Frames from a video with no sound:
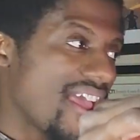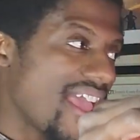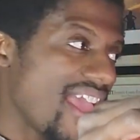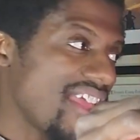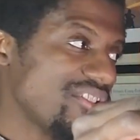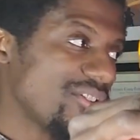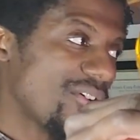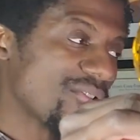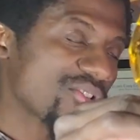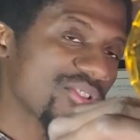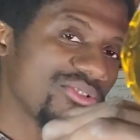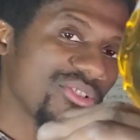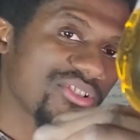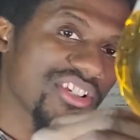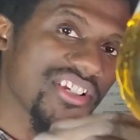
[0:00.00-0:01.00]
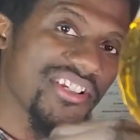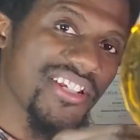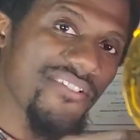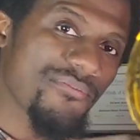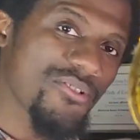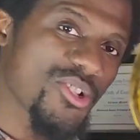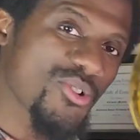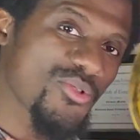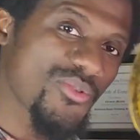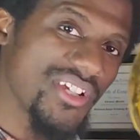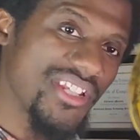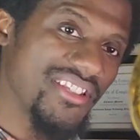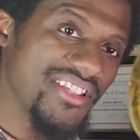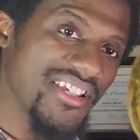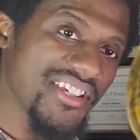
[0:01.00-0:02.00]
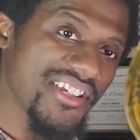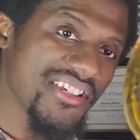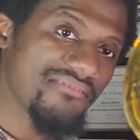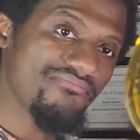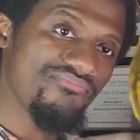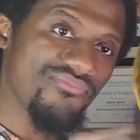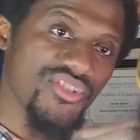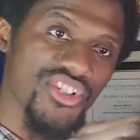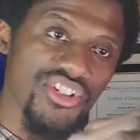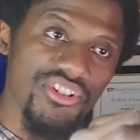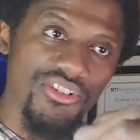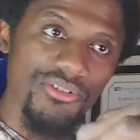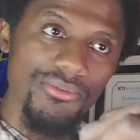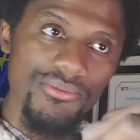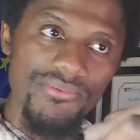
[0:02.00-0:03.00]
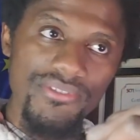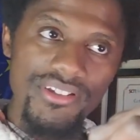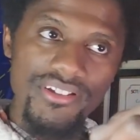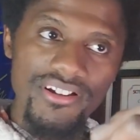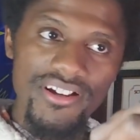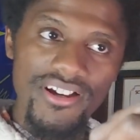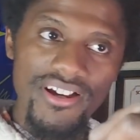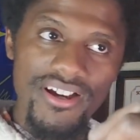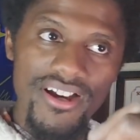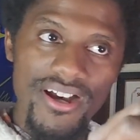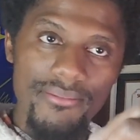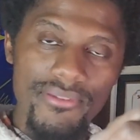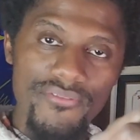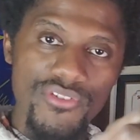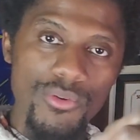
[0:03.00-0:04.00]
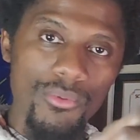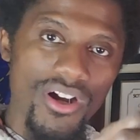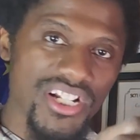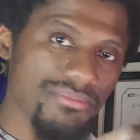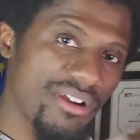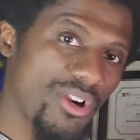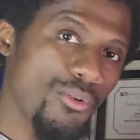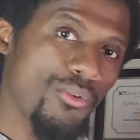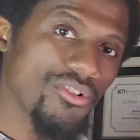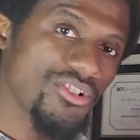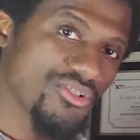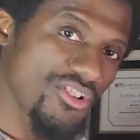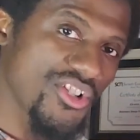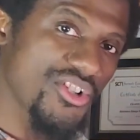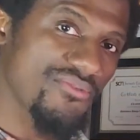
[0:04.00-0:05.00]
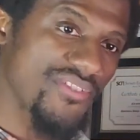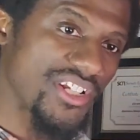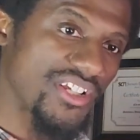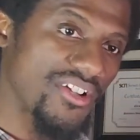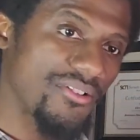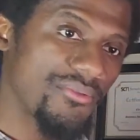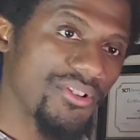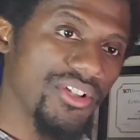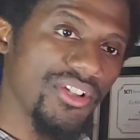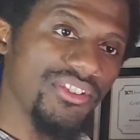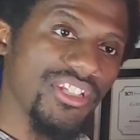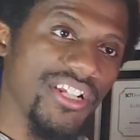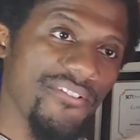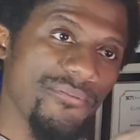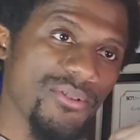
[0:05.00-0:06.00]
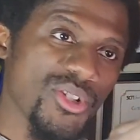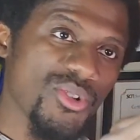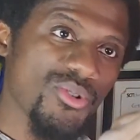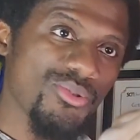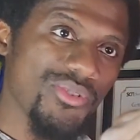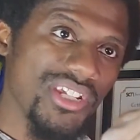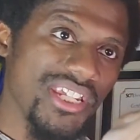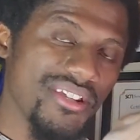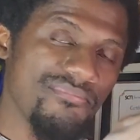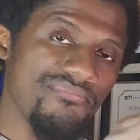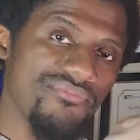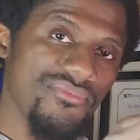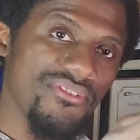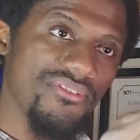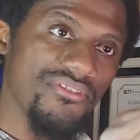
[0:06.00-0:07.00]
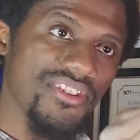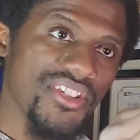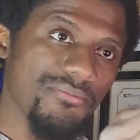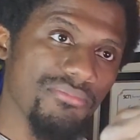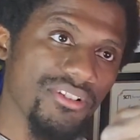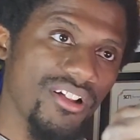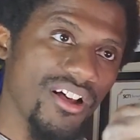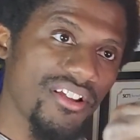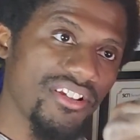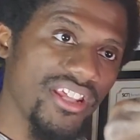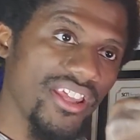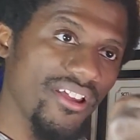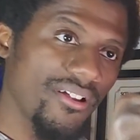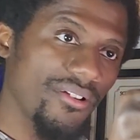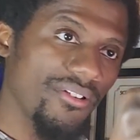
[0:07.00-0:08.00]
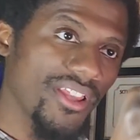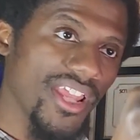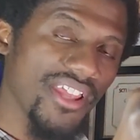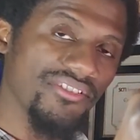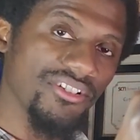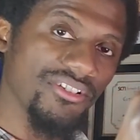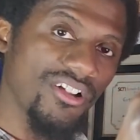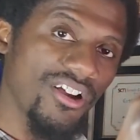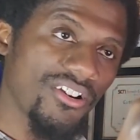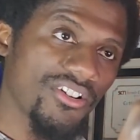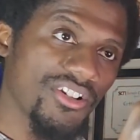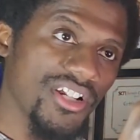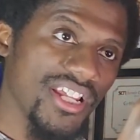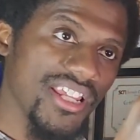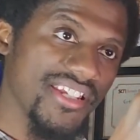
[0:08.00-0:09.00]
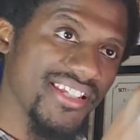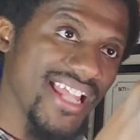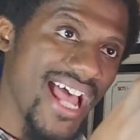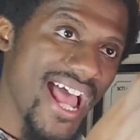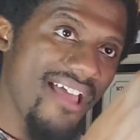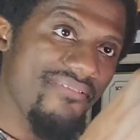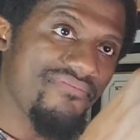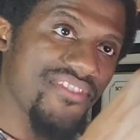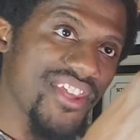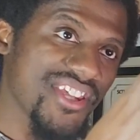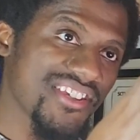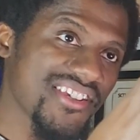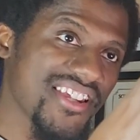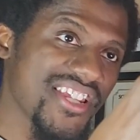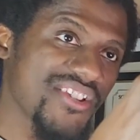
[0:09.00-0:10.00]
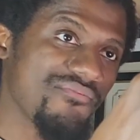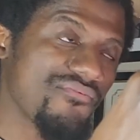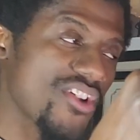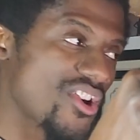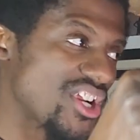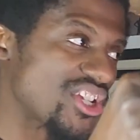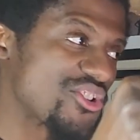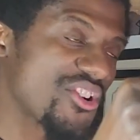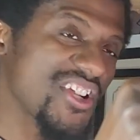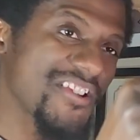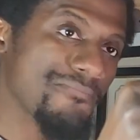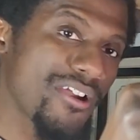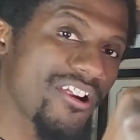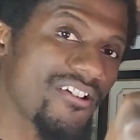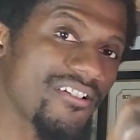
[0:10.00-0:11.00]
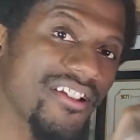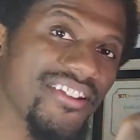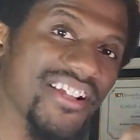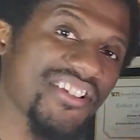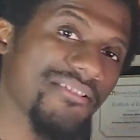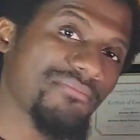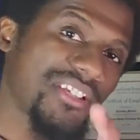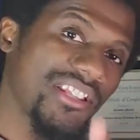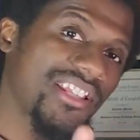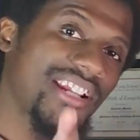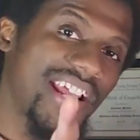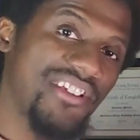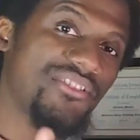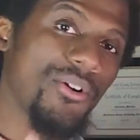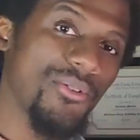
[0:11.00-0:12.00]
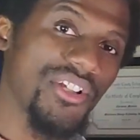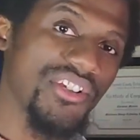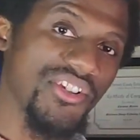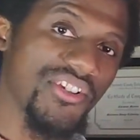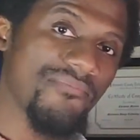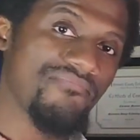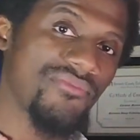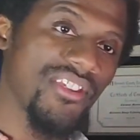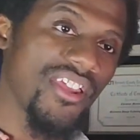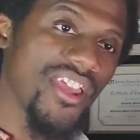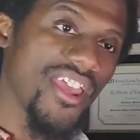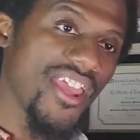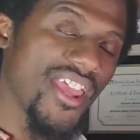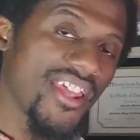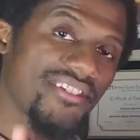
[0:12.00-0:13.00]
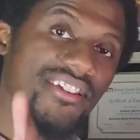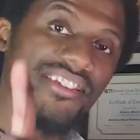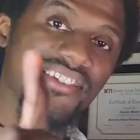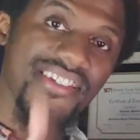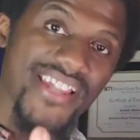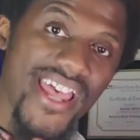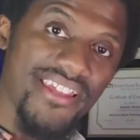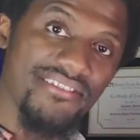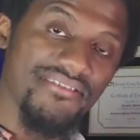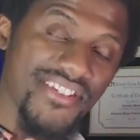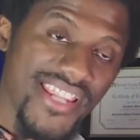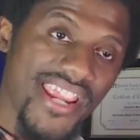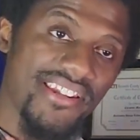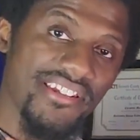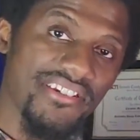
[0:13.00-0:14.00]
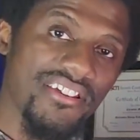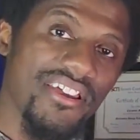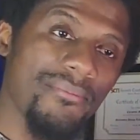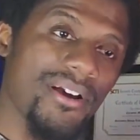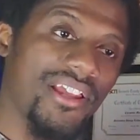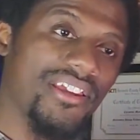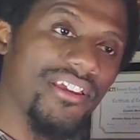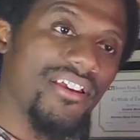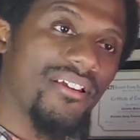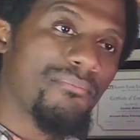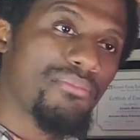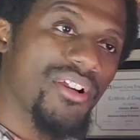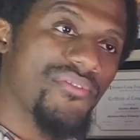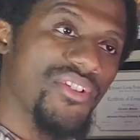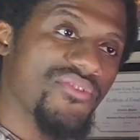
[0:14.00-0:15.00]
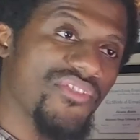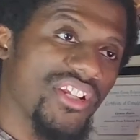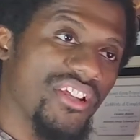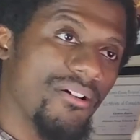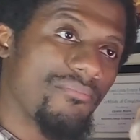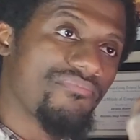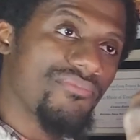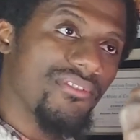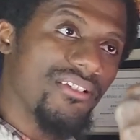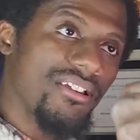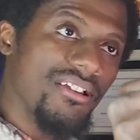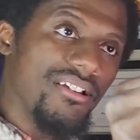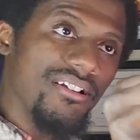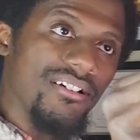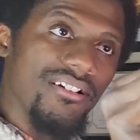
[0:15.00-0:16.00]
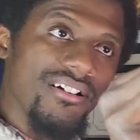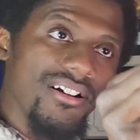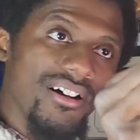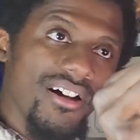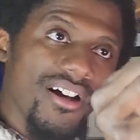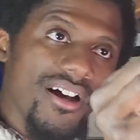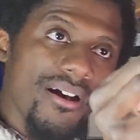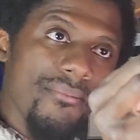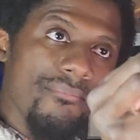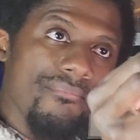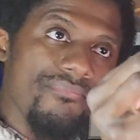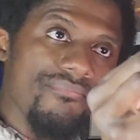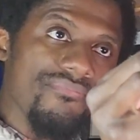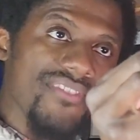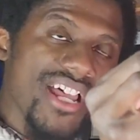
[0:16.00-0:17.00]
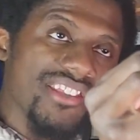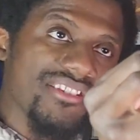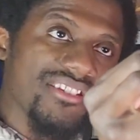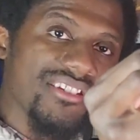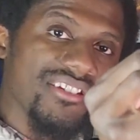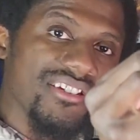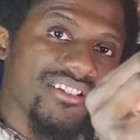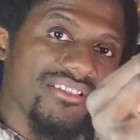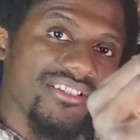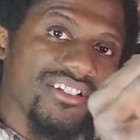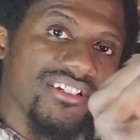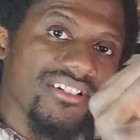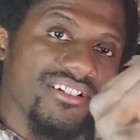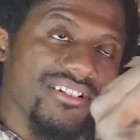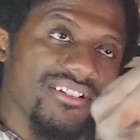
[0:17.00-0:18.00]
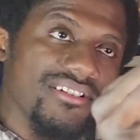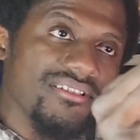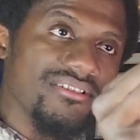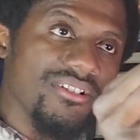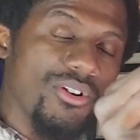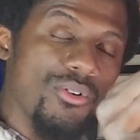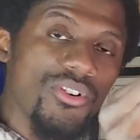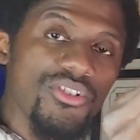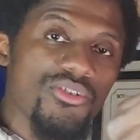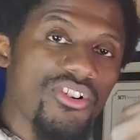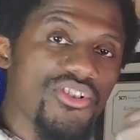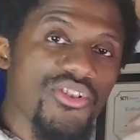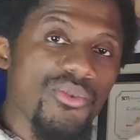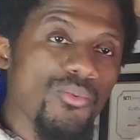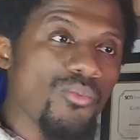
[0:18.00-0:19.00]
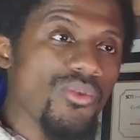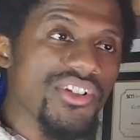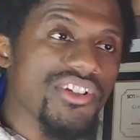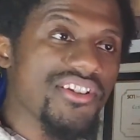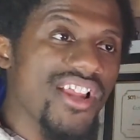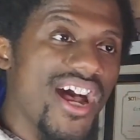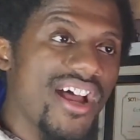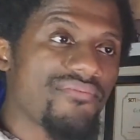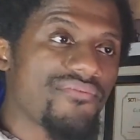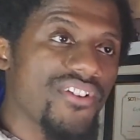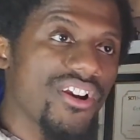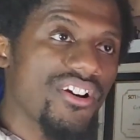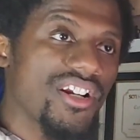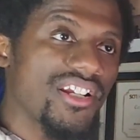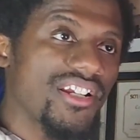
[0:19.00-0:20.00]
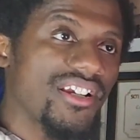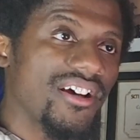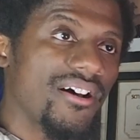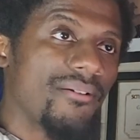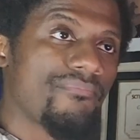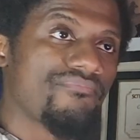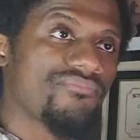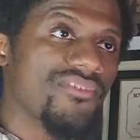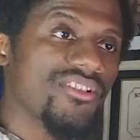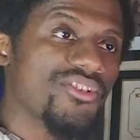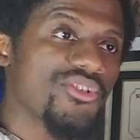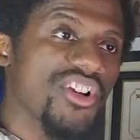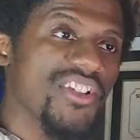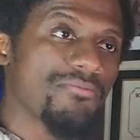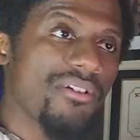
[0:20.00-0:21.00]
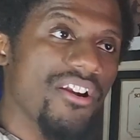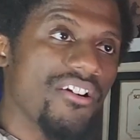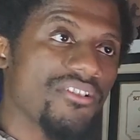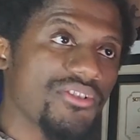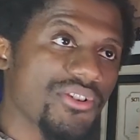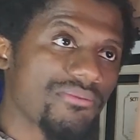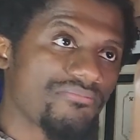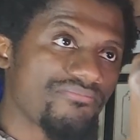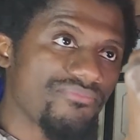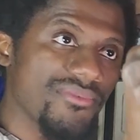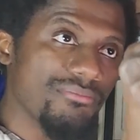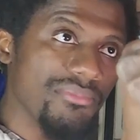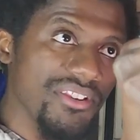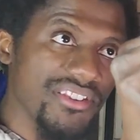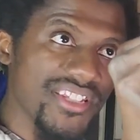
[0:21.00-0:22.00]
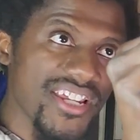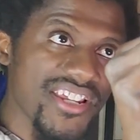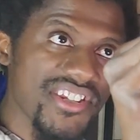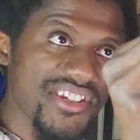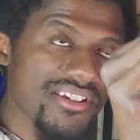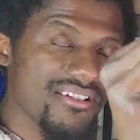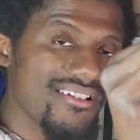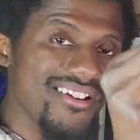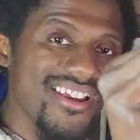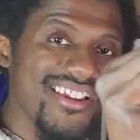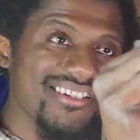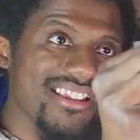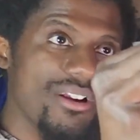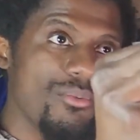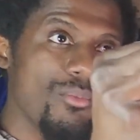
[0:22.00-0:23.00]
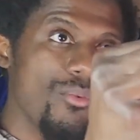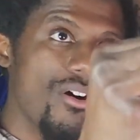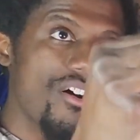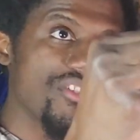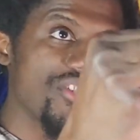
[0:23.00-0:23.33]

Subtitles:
And you'll also notice the difference between this too. If you watch my Corn Crusher video, the difference between this blonde ale and the lager is that this is very transparent. And that's something that I noticed and stated in my previous video. That the Corn Crusher was not very transparent. But this is like water.